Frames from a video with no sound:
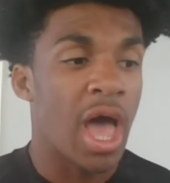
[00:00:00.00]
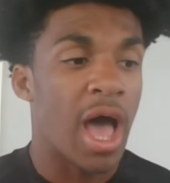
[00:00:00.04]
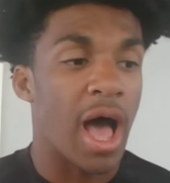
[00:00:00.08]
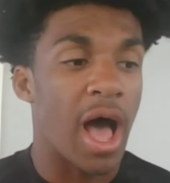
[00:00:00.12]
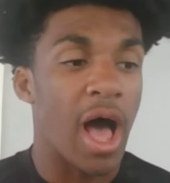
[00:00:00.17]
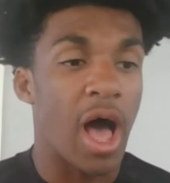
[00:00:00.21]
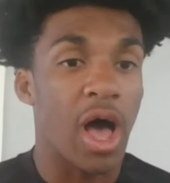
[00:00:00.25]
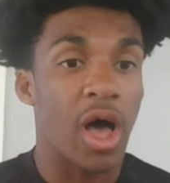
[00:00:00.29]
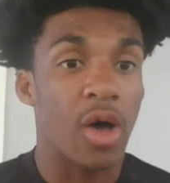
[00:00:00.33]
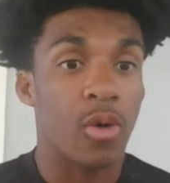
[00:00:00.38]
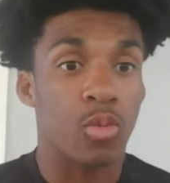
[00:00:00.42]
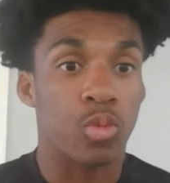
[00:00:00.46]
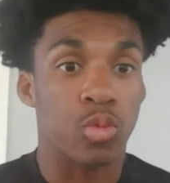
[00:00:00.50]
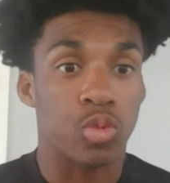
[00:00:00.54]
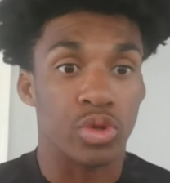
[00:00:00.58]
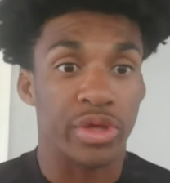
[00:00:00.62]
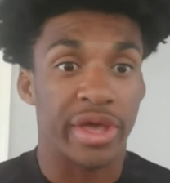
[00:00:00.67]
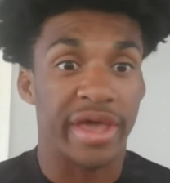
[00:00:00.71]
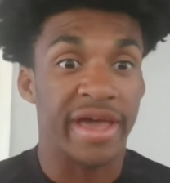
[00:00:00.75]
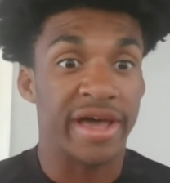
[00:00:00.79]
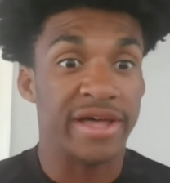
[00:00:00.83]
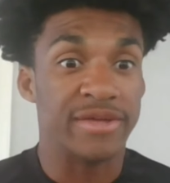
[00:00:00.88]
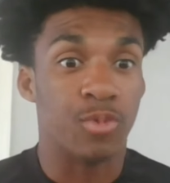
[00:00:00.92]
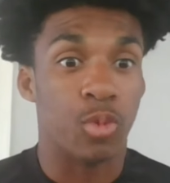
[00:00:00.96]
a
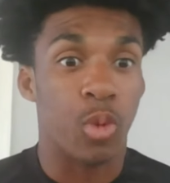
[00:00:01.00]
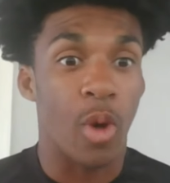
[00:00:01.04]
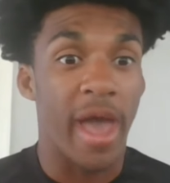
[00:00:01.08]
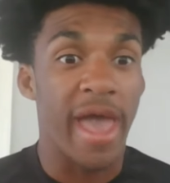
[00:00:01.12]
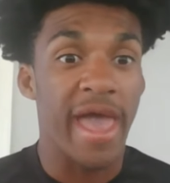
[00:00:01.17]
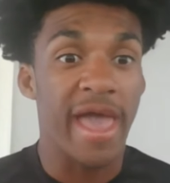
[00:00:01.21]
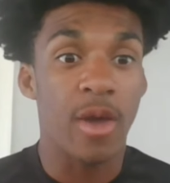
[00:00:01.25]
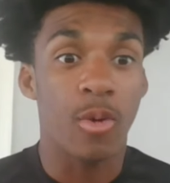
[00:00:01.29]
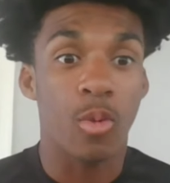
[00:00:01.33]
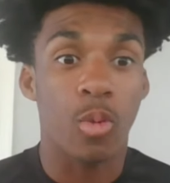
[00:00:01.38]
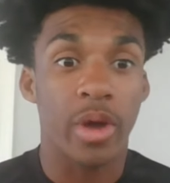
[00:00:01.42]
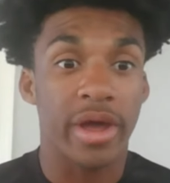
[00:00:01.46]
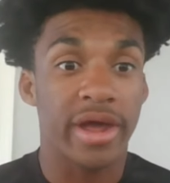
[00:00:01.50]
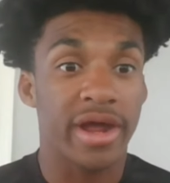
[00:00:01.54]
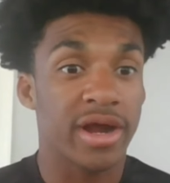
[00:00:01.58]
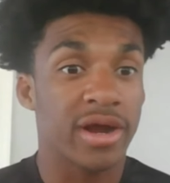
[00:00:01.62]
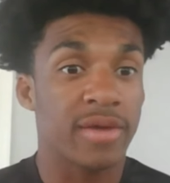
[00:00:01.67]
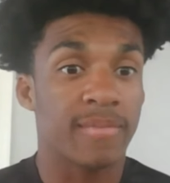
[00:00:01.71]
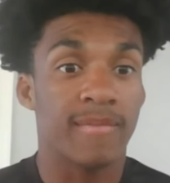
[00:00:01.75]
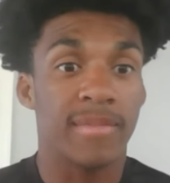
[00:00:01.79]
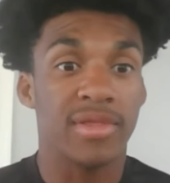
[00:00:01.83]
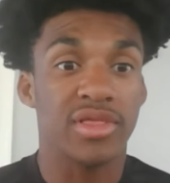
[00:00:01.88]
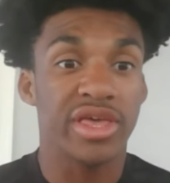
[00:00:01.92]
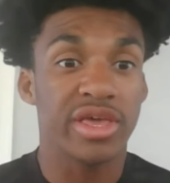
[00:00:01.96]
way where
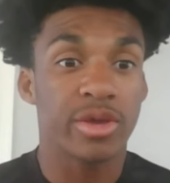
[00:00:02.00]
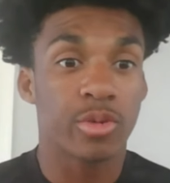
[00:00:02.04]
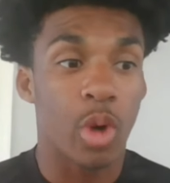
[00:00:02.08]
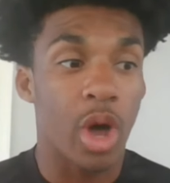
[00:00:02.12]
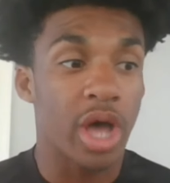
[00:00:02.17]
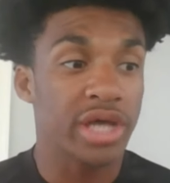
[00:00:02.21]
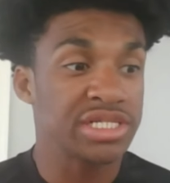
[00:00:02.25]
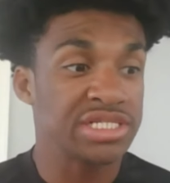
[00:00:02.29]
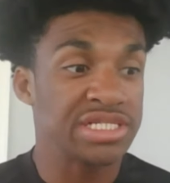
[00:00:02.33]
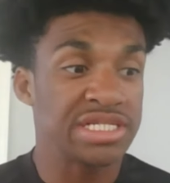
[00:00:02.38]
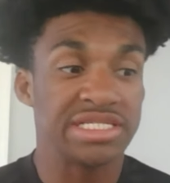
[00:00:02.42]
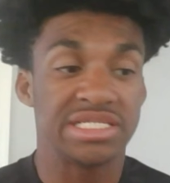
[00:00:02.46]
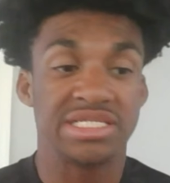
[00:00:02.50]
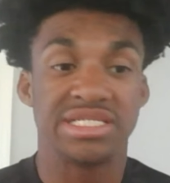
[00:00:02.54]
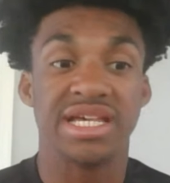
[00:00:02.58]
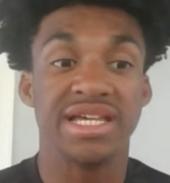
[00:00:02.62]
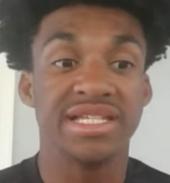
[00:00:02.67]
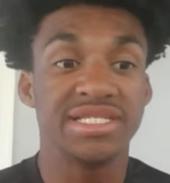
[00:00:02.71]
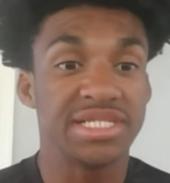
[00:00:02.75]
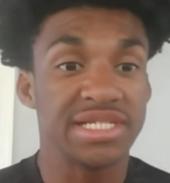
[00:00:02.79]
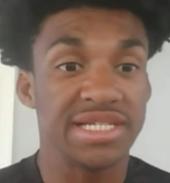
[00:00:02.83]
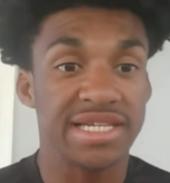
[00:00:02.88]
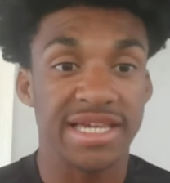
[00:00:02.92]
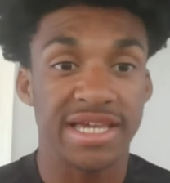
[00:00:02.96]
Malik Washington
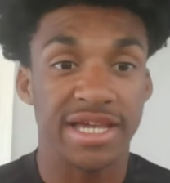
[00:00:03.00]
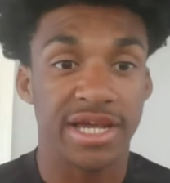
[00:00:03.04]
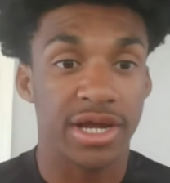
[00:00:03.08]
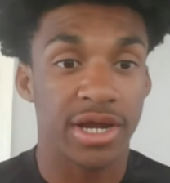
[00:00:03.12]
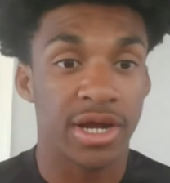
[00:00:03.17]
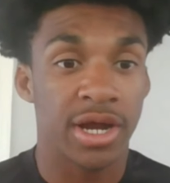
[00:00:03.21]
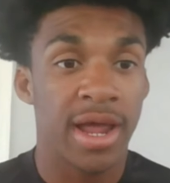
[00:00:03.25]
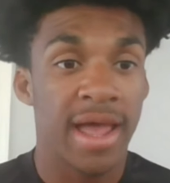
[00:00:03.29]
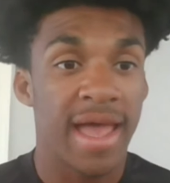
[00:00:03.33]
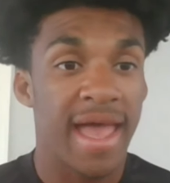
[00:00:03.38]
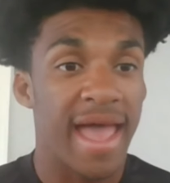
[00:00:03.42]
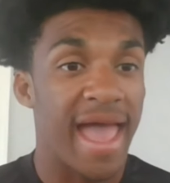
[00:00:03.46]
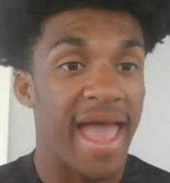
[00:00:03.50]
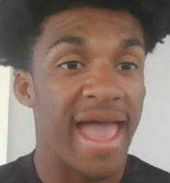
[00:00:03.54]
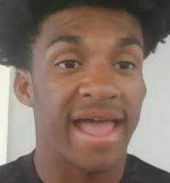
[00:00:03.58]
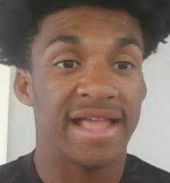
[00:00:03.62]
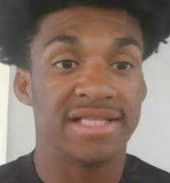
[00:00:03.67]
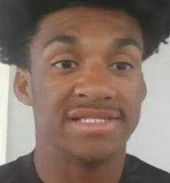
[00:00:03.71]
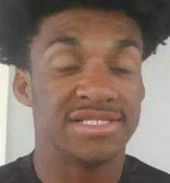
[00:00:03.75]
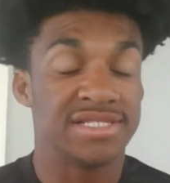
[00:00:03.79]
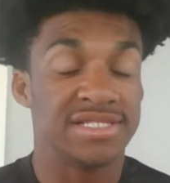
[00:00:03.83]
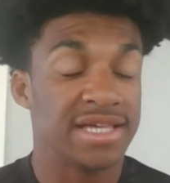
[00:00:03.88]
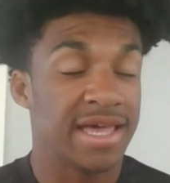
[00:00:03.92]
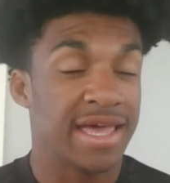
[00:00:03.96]
sits a year
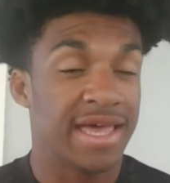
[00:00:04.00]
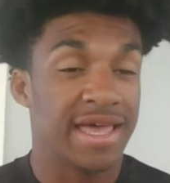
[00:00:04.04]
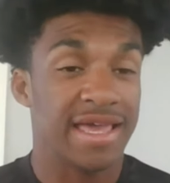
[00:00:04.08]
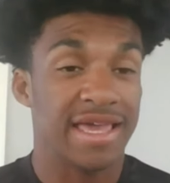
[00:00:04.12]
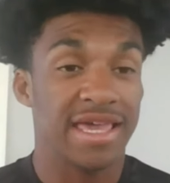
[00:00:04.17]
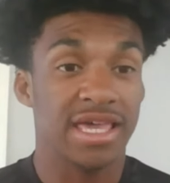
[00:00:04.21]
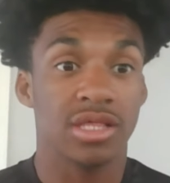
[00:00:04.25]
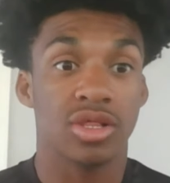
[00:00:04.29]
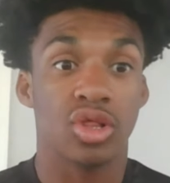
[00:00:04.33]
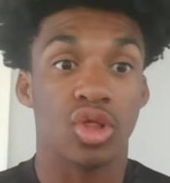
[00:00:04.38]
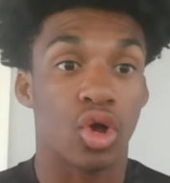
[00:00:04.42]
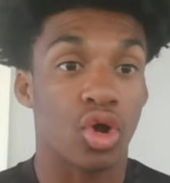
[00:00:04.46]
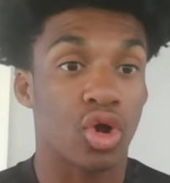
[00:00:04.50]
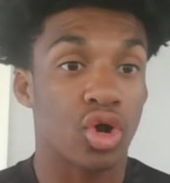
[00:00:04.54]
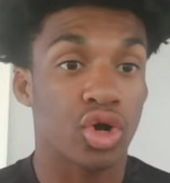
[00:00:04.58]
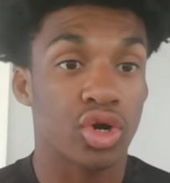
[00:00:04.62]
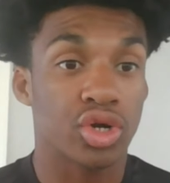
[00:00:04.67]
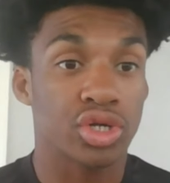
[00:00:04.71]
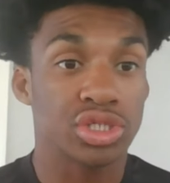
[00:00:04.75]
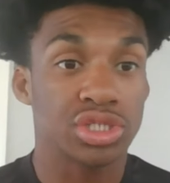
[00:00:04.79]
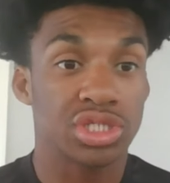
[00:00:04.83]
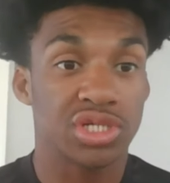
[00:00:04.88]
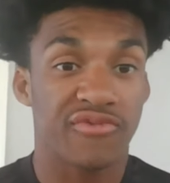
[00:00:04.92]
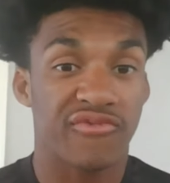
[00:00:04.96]
and he
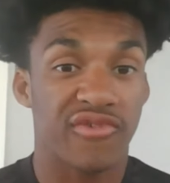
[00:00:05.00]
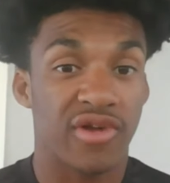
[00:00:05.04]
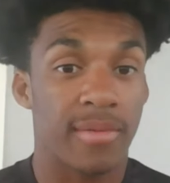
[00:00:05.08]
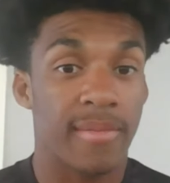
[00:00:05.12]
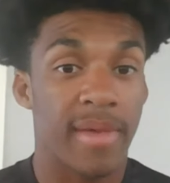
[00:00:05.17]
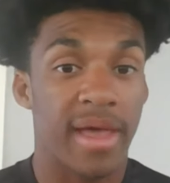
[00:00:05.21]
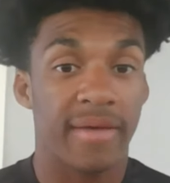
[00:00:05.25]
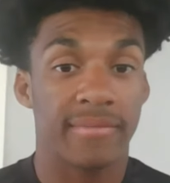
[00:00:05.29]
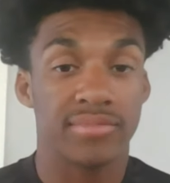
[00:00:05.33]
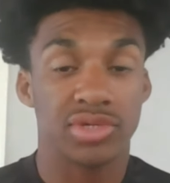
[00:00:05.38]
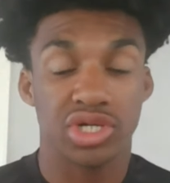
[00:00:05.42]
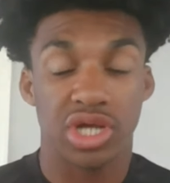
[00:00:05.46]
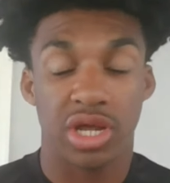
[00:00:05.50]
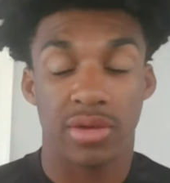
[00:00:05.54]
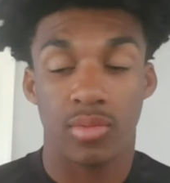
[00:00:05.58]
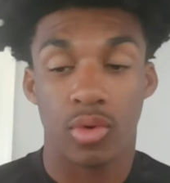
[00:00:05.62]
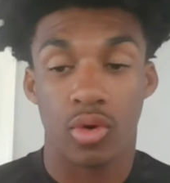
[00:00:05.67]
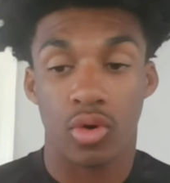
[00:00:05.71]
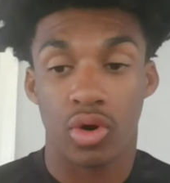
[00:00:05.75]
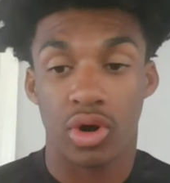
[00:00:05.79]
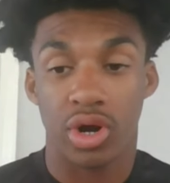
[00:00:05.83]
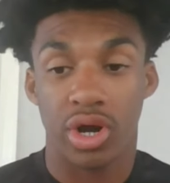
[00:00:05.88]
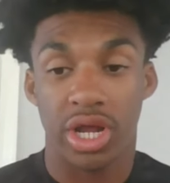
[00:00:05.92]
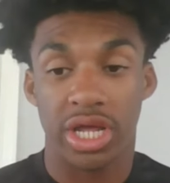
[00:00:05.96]
learns from MJ
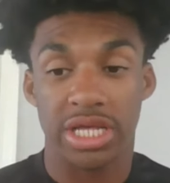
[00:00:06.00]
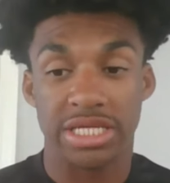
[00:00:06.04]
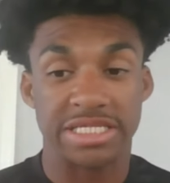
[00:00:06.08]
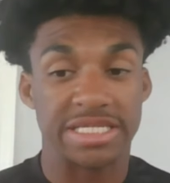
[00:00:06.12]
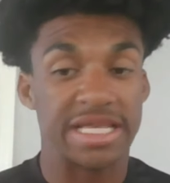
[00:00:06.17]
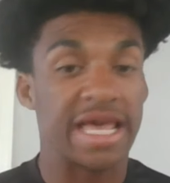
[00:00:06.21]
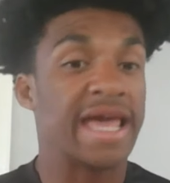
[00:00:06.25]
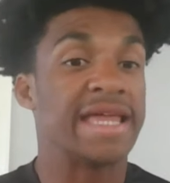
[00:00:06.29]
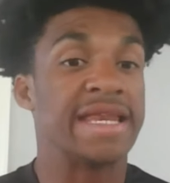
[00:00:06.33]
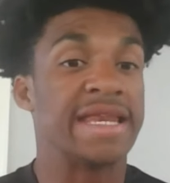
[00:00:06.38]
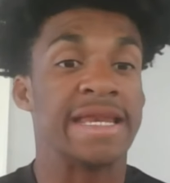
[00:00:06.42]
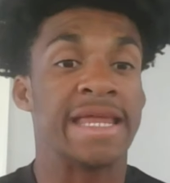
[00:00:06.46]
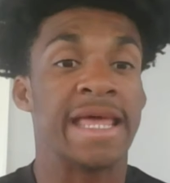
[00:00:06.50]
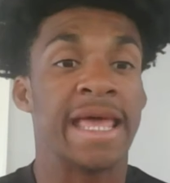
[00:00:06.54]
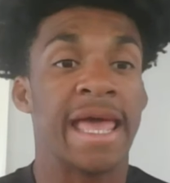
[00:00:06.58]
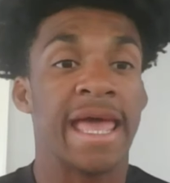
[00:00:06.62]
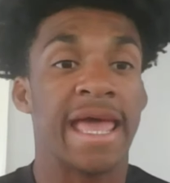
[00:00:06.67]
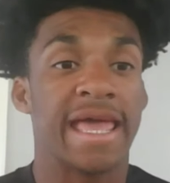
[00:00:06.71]
Morris and